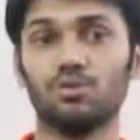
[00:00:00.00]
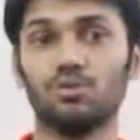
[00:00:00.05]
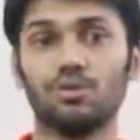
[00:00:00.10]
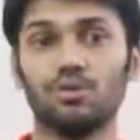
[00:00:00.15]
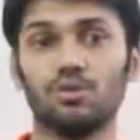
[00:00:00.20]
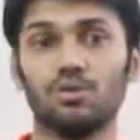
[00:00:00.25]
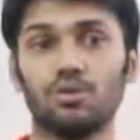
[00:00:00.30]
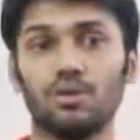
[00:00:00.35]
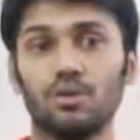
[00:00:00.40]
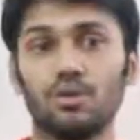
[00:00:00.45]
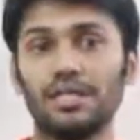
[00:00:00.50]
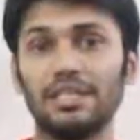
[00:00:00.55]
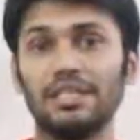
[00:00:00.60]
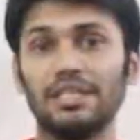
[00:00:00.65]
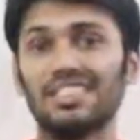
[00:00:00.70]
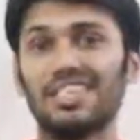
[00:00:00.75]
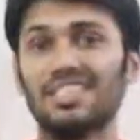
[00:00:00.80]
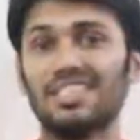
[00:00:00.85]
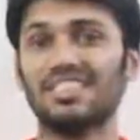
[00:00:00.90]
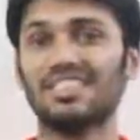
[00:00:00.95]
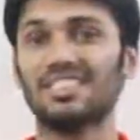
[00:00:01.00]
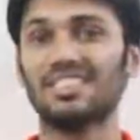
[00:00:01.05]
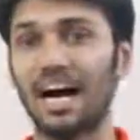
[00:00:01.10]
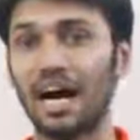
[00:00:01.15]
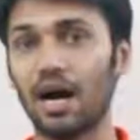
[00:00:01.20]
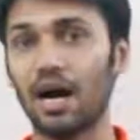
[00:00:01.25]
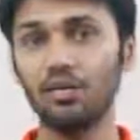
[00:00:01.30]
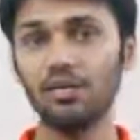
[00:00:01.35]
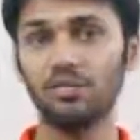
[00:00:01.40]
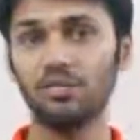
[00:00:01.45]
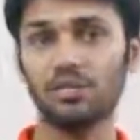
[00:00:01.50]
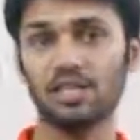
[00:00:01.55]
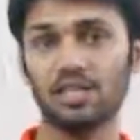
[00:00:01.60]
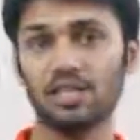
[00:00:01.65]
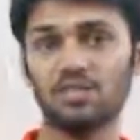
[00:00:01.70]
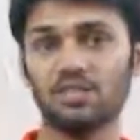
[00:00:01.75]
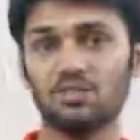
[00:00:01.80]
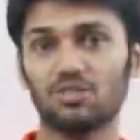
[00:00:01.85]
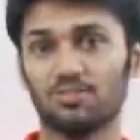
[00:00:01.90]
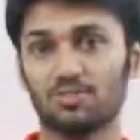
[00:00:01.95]
2 in the
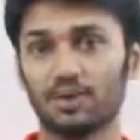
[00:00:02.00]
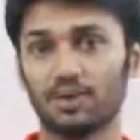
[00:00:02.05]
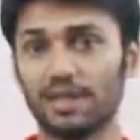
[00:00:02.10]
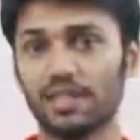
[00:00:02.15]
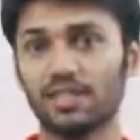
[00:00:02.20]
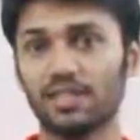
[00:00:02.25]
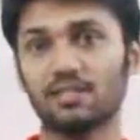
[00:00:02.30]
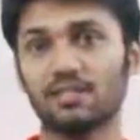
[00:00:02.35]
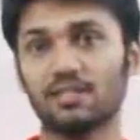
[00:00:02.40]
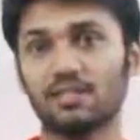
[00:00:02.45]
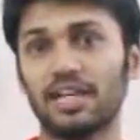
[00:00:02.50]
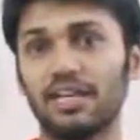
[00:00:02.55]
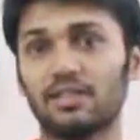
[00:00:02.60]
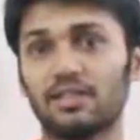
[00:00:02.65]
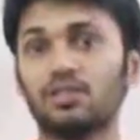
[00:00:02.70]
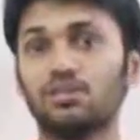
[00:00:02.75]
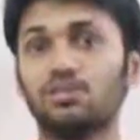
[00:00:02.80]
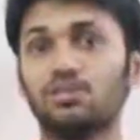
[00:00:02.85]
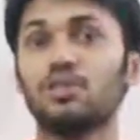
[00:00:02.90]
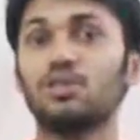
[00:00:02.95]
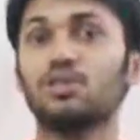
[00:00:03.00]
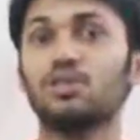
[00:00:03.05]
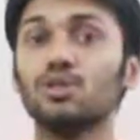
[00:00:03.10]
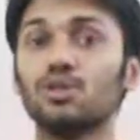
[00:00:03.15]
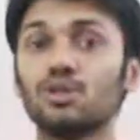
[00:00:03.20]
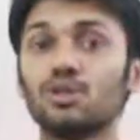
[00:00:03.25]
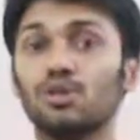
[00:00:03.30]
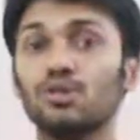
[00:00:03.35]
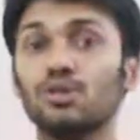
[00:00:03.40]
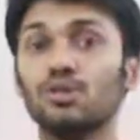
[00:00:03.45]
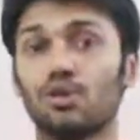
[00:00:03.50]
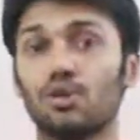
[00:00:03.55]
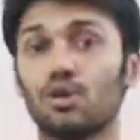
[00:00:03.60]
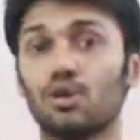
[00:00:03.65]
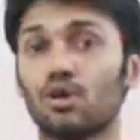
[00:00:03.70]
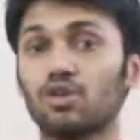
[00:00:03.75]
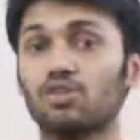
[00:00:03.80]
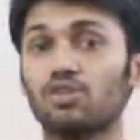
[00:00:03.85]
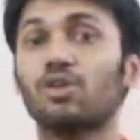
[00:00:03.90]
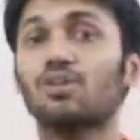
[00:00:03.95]
thousands place, that would be 2
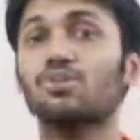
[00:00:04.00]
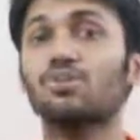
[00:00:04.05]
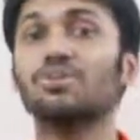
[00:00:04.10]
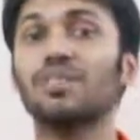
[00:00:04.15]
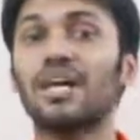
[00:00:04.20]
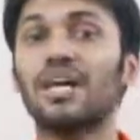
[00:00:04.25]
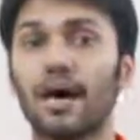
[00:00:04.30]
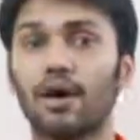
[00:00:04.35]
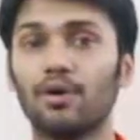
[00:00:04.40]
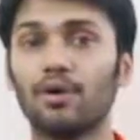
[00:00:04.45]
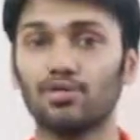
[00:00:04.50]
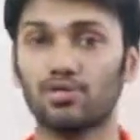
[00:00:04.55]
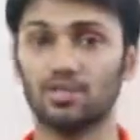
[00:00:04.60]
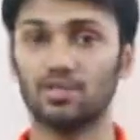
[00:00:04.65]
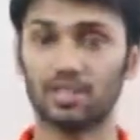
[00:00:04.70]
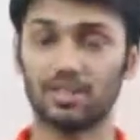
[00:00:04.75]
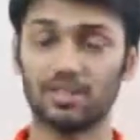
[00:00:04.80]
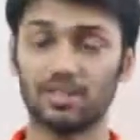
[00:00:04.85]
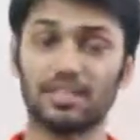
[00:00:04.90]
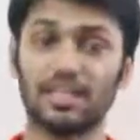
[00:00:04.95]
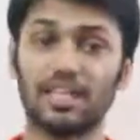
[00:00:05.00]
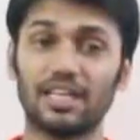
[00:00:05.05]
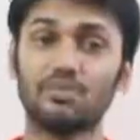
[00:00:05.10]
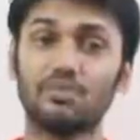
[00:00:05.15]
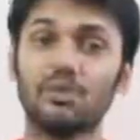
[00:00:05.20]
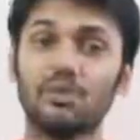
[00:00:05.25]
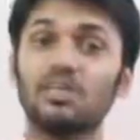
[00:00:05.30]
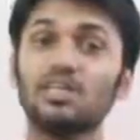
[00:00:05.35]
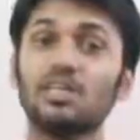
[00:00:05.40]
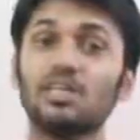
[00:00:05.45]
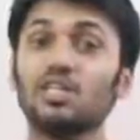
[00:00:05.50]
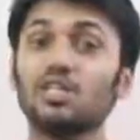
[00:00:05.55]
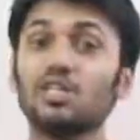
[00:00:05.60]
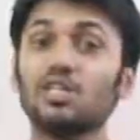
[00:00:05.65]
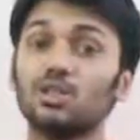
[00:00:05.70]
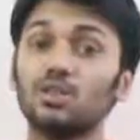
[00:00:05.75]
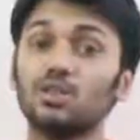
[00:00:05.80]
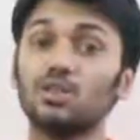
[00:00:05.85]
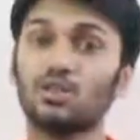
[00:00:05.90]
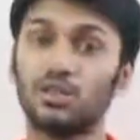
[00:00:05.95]
lots of thousands. That means
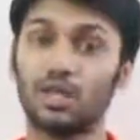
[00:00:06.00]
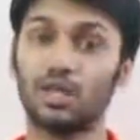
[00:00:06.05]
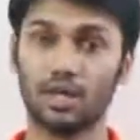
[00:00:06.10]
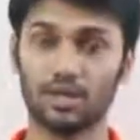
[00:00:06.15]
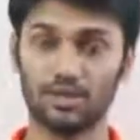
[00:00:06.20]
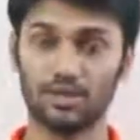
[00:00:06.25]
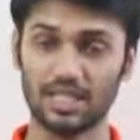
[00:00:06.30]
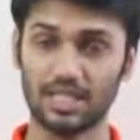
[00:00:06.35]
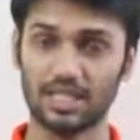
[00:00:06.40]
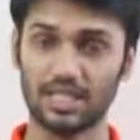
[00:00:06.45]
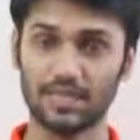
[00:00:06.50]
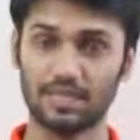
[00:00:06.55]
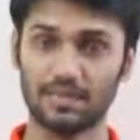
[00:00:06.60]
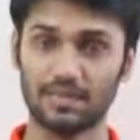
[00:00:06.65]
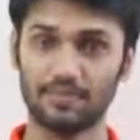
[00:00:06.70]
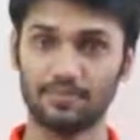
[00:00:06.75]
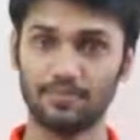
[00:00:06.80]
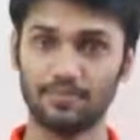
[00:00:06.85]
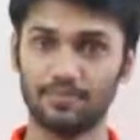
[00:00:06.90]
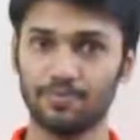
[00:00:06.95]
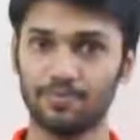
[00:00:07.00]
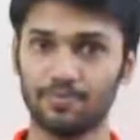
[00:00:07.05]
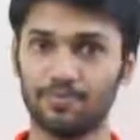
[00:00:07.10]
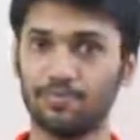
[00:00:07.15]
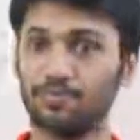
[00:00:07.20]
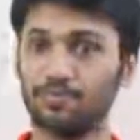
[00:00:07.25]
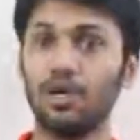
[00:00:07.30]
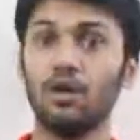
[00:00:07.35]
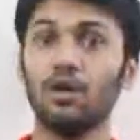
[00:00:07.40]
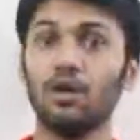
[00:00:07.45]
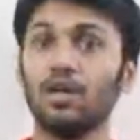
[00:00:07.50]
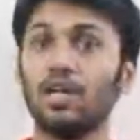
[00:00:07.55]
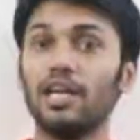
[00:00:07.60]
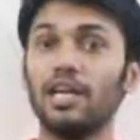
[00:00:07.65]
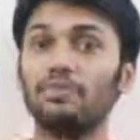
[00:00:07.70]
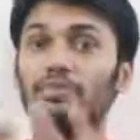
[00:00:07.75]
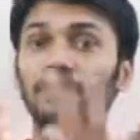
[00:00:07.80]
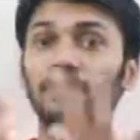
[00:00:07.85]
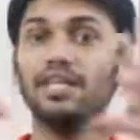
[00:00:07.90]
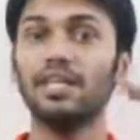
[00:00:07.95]
2000s. Now,
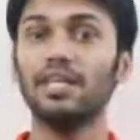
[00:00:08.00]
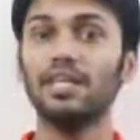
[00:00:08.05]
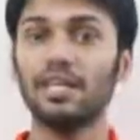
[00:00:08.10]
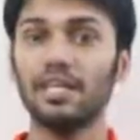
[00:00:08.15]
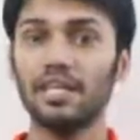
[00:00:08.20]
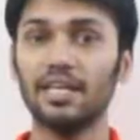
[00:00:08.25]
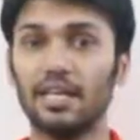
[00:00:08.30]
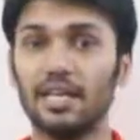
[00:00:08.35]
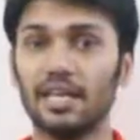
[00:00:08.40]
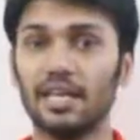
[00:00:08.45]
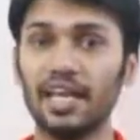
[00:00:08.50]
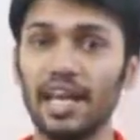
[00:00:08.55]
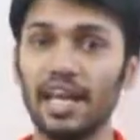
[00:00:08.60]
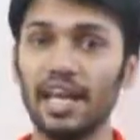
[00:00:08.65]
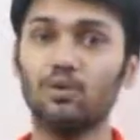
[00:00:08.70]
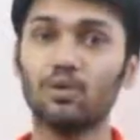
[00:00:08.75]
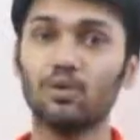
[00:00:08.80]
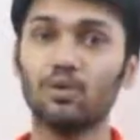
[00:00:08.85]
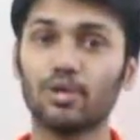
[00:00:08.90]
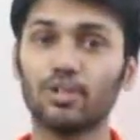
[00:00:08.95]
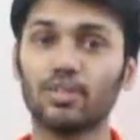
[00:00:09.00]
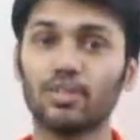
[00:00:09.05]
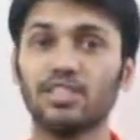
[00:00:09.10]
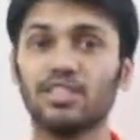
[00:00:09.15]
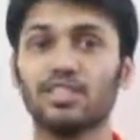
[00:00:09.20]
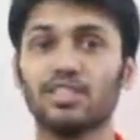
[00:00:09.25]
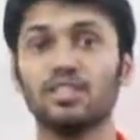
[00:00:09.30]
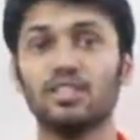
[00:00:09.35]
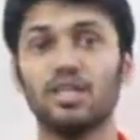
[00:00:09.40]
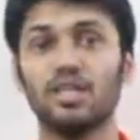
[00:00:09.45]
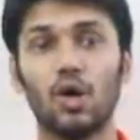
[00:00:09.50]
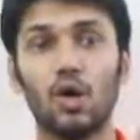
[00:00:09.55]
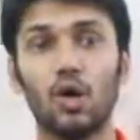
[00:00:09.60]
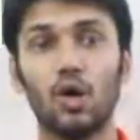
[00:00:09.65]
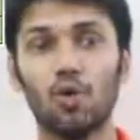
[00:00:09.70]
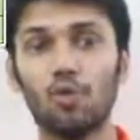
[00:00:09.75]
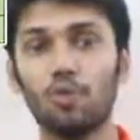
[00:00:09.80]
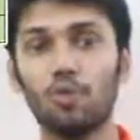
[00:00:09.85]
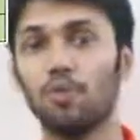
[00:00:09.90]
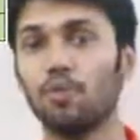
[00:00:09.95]
let me elaborate this
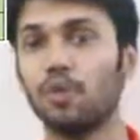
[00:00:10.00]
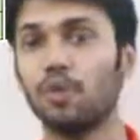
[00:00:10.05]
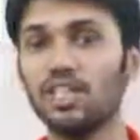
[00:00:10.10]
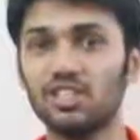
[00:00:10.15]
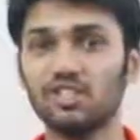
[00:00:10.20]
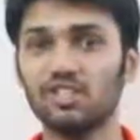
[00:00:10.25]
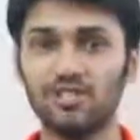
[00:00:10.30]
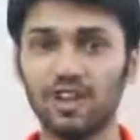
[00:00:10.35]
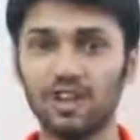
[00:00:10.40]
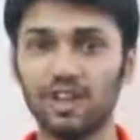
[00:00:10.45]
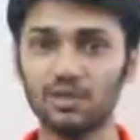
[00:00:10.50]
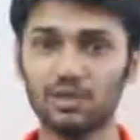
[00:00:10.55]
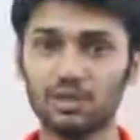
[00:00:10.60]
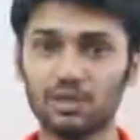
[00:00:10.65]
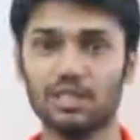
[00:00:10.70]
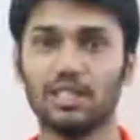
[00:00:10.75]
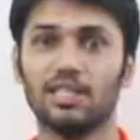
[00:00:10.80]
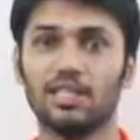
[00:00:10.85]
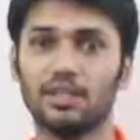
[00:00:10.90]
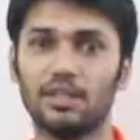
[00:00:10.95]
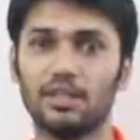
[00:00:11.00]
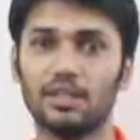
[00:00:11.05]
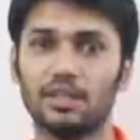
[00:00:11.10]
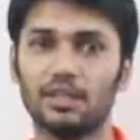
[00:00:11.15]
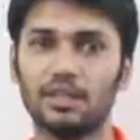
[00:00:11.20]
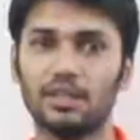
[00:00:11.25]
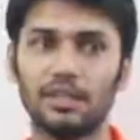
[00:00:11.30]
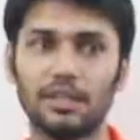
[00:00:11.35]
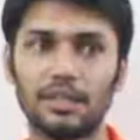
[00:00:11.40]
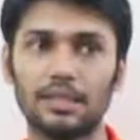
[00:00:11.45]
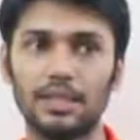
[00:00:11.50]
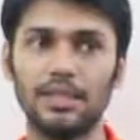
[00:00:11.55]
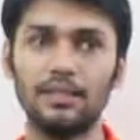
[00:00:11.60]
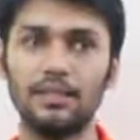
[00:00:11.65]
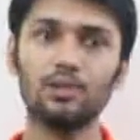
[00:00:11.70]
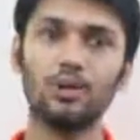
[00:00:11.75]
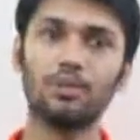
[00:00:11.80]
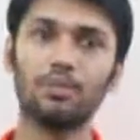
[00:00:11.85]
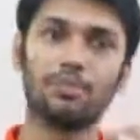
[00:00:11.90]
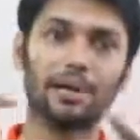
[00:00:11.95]
whole place value thing
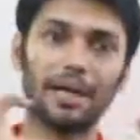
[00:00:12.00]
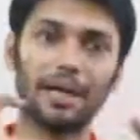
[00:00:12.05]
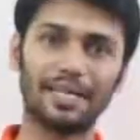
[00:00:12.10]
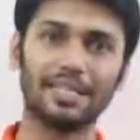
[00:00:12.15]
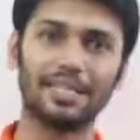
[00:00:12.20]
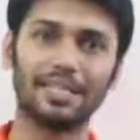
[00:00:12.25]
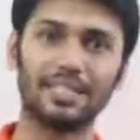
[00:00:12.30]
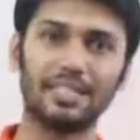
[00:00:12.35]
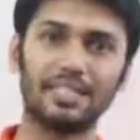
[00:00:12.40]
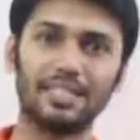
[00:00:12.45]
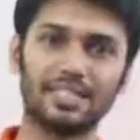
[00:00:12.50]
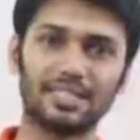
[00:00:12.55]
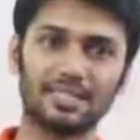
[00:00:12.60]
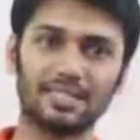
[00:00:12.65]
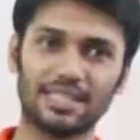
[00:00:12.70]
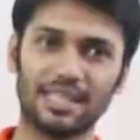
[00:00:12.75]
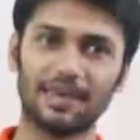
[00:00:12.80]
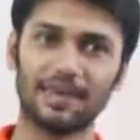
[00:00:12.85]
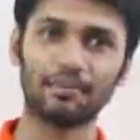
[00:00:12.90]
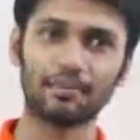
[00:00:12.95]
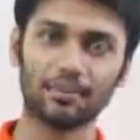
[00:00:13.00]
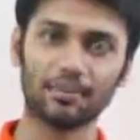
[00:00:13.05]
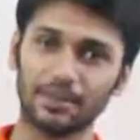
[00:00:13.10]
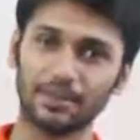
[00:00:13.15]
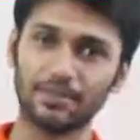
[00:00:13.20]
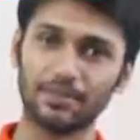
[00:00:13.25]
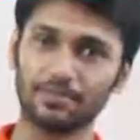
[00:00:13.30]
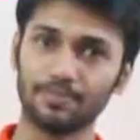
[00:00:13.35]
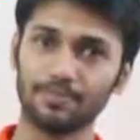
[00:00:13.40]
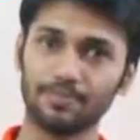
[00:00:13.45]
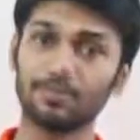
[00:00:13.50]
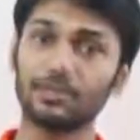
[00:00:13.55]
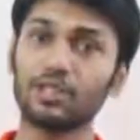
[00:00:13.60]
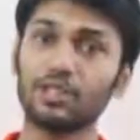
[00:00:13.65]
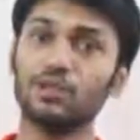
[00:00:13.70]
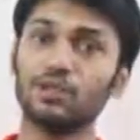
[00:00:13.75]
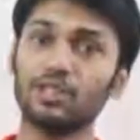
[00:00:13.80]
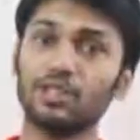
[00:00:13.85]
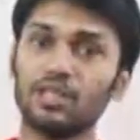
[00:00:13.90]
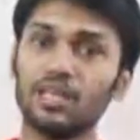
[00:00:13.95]
into a practical example.
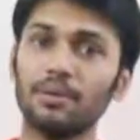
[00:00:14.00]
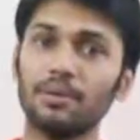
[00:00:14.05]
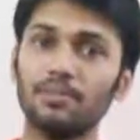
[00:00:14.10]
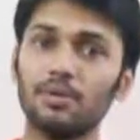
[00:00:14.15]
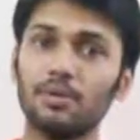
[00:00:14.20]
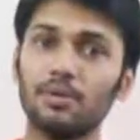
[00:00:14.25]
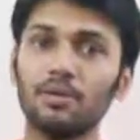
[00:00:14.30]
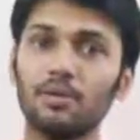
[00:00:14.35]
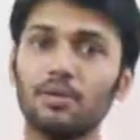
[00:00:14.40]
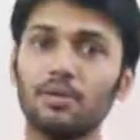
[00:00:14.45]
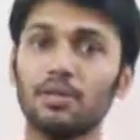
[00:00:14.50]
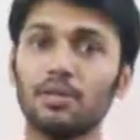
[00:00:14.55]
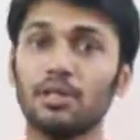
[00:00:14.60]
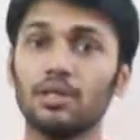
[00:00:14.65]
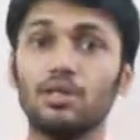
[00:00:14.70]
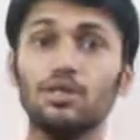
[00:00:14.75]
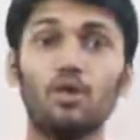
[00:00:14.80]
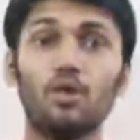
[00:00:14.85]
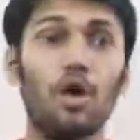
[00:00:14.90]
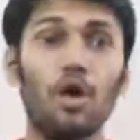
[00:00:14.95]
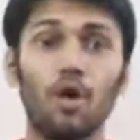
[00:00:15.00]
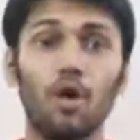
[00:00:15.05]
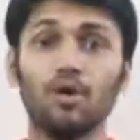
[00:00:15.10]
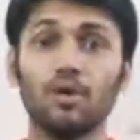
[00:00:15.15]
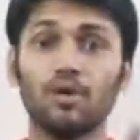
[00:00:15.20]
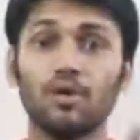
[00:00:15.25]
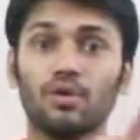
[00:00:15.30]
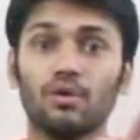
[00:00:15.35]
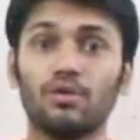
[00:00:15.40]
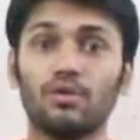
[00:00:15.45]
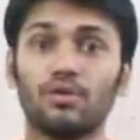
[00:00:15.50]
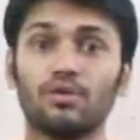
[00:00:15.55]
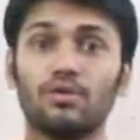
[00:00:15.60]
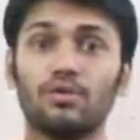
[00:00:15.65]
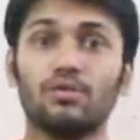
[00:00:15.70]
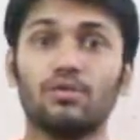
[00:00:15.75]
For example, you all